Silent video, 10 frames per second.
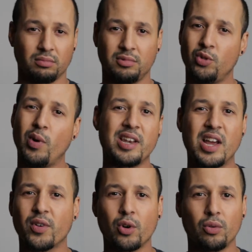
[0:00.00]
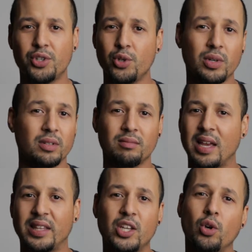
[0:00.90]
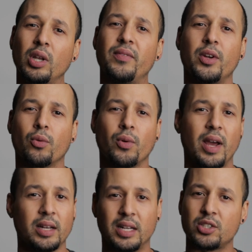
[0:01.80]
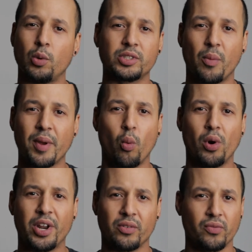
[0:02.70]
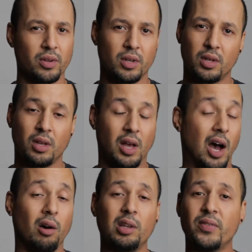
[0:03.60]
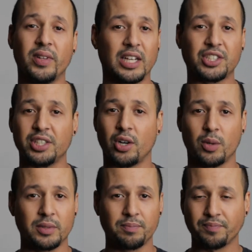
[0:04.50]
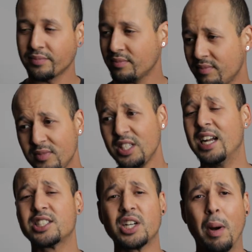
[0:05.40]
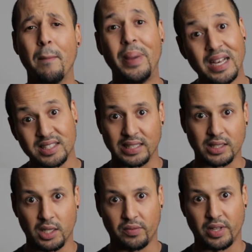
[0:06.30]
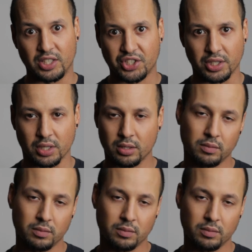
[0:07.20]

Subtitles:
You ain't never going to do it, and then you'll live in regret, and it's always going to be a what if. I don't live in that shit, homie. I try my best not to live in that shit.